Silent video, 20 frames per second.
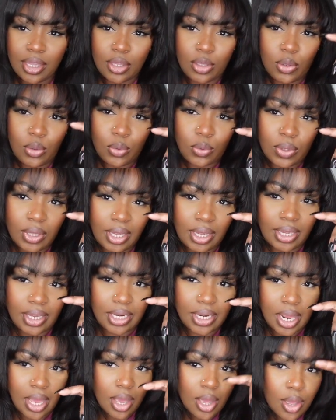You
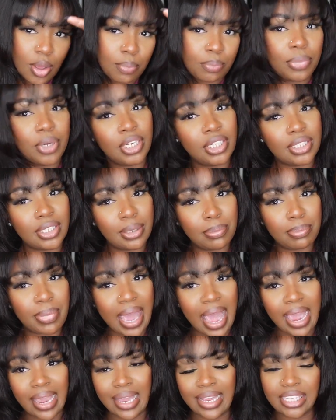can push it
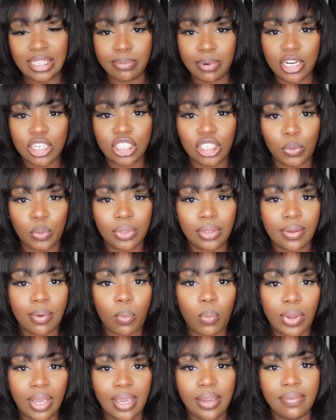back, especially when the
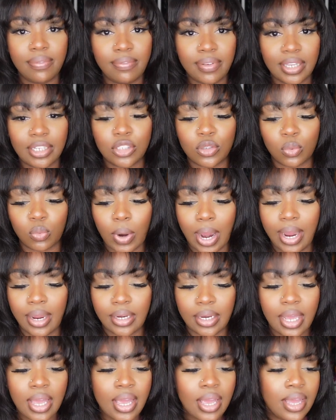wig fits
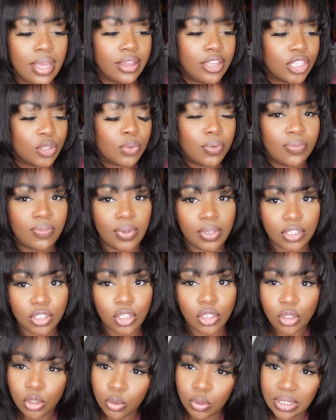right. This one fits
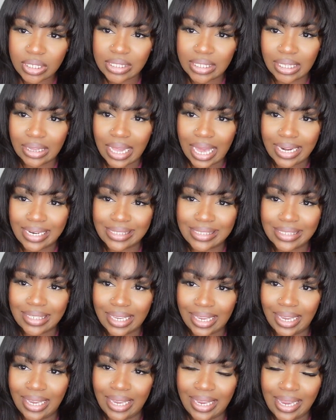glueless and that is
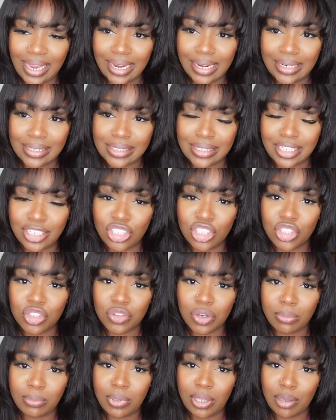key and it is
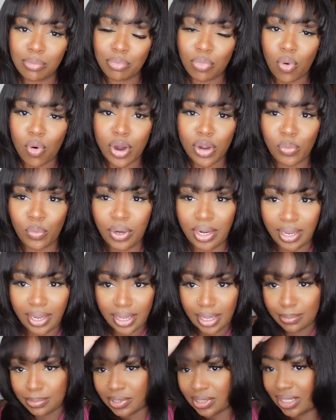extremely important when it
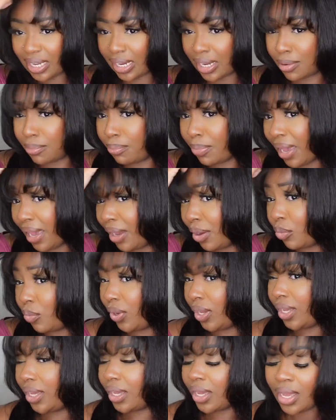comes to like a bang
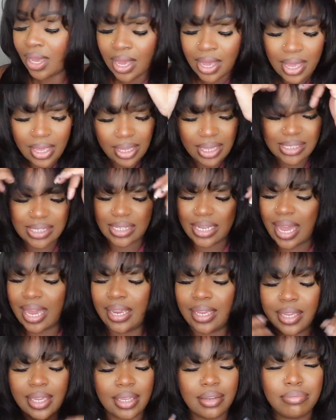wig. Cause
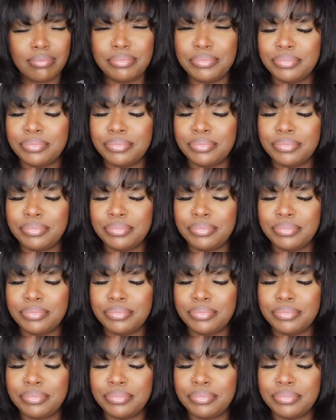like